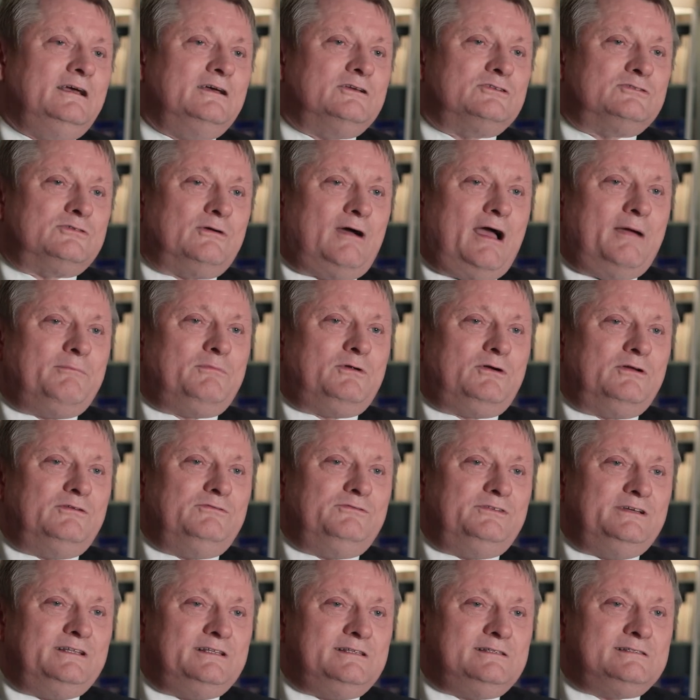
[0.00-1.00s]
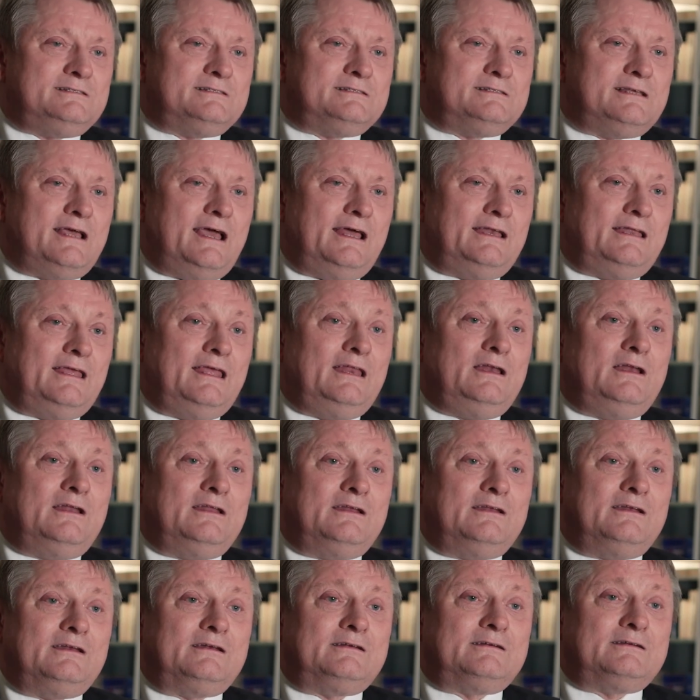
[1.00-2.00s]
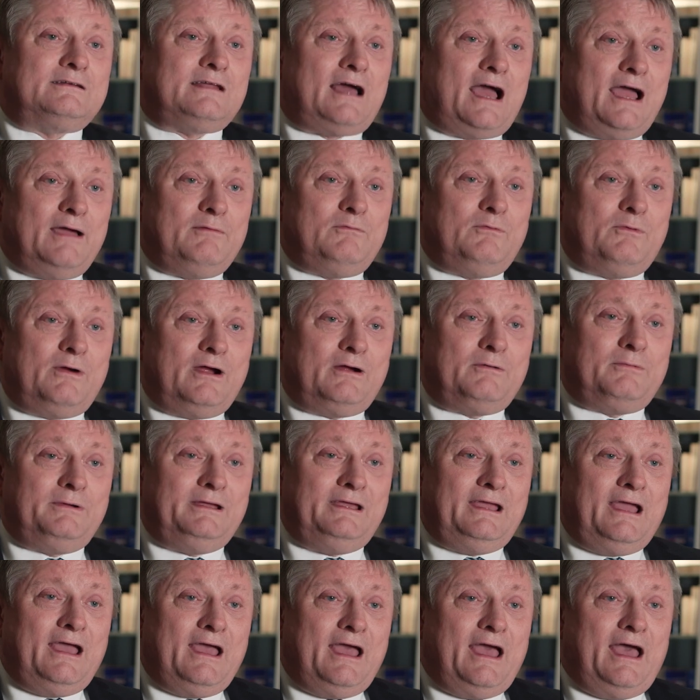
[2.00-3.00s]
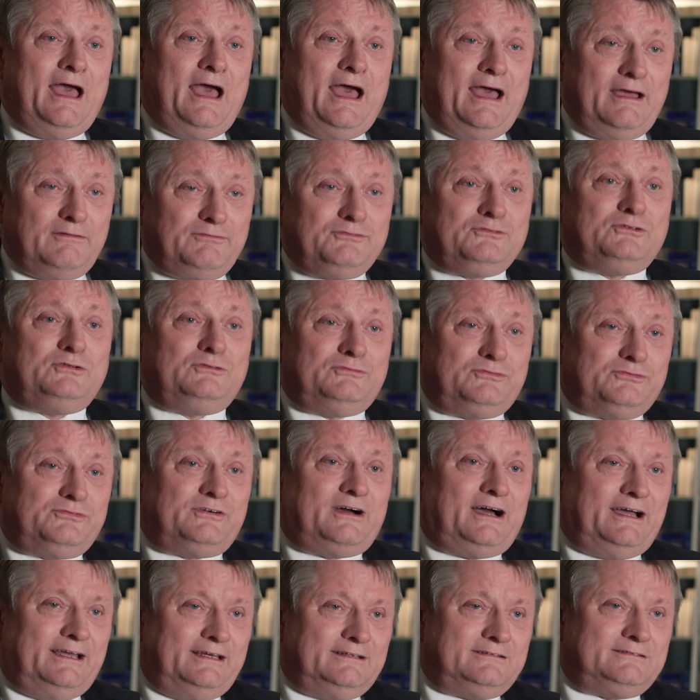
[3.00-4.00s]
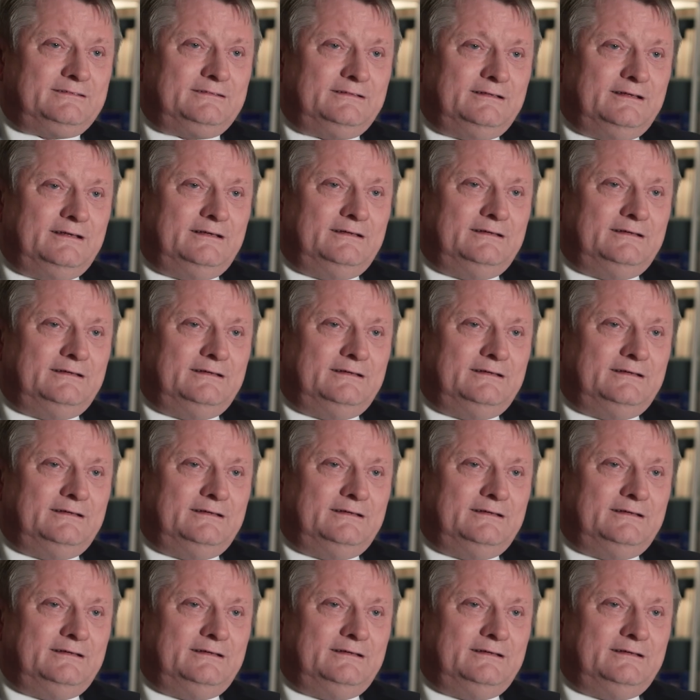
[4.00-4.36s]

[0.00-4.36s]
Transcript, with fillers: So I'm convinced that in the time where we have to fight